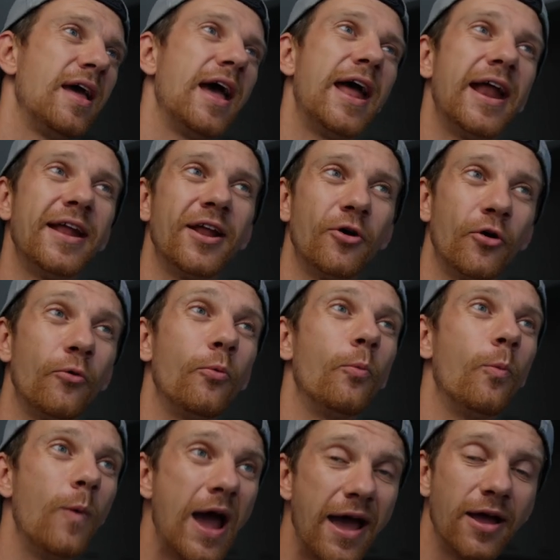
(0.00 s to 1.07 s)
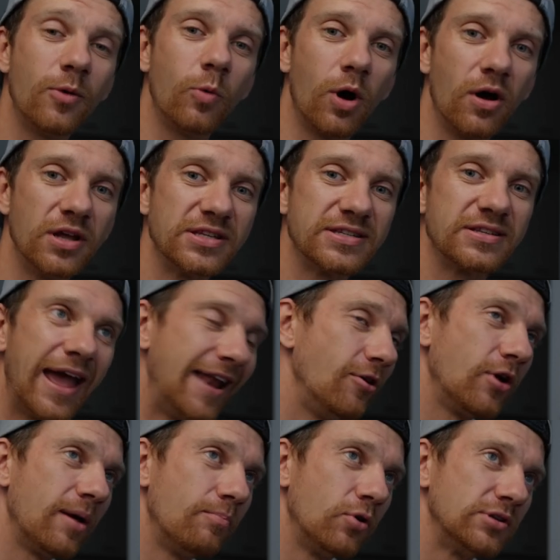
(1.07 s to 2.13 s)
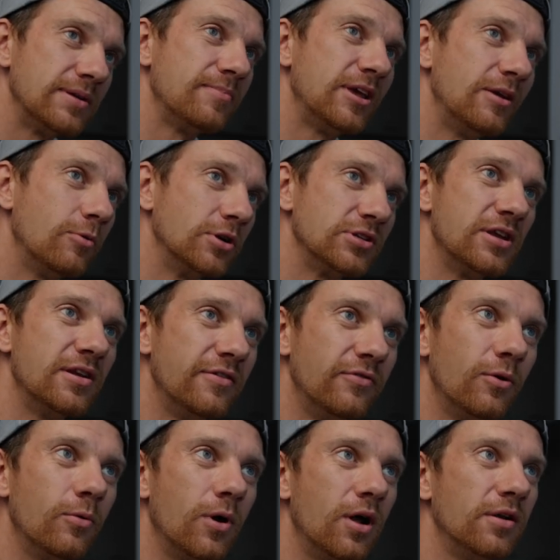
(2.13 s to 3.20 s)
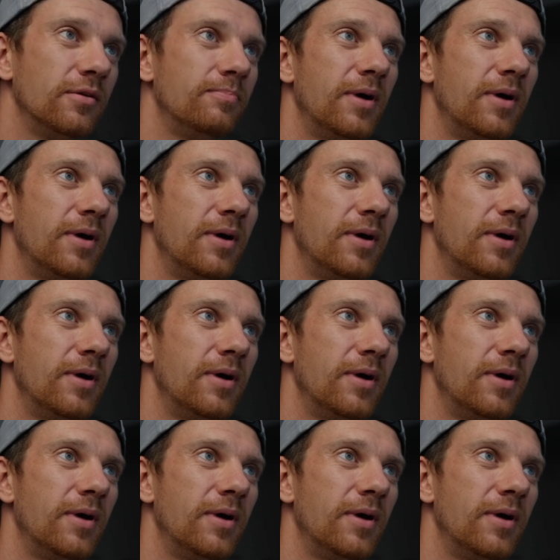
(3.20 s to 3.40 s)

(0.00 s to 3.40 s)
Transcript: and I know where it was, and you can put some keywords in if you want,